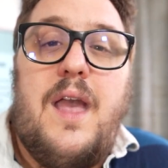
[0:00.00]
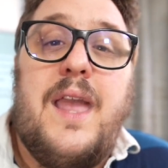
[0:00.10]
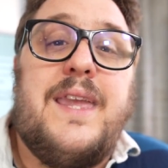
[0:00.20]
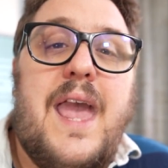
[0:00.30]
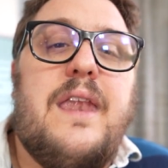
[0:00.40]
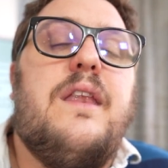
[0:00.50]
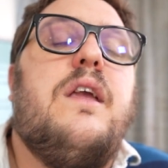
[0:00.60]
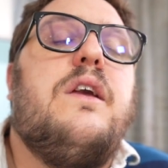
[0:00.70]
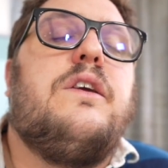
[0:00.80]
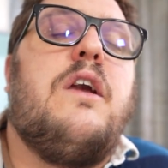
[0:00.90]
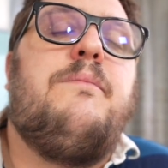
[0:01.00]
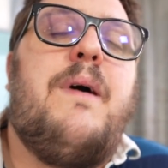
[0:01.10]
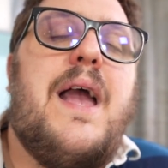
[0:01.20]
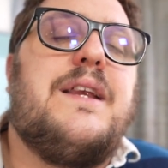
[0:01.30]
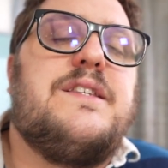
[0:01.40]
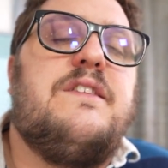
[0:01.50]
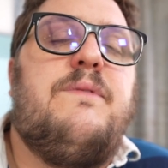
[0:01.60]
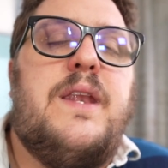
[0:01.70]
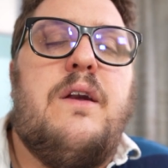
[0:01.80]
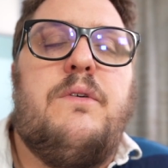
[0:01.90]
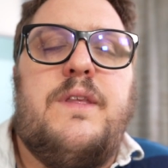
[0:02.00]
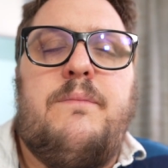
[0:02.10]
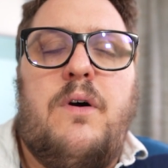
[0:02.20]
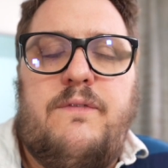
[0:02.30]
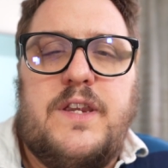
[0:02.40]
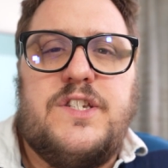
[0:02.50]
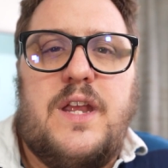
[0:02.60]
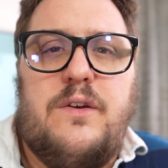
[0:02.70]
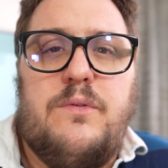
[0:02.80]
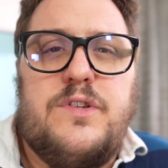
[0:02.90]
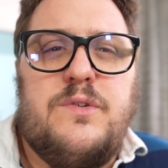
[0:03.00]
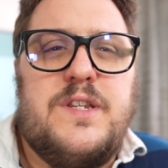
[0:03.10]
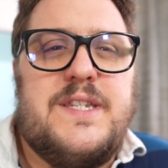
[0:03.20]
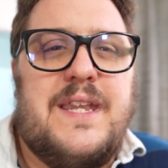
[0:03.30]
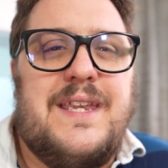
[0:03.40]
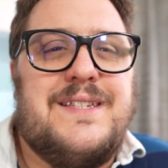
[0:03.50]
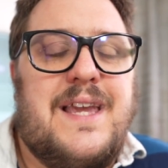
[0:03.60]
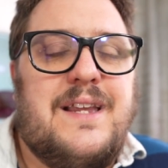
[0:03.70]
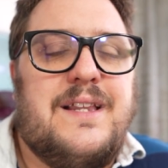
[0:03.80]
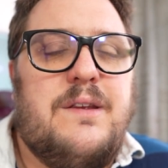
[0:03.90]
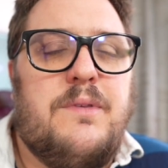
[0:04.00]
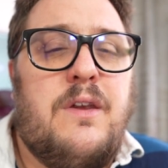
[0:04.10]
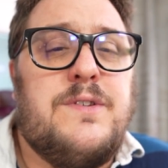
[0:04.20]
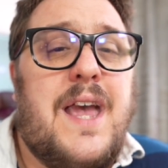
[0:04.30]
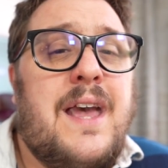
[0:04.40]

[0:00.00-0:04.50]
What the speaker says: Again, go back to the video on the Boffix channel to understand exactly what those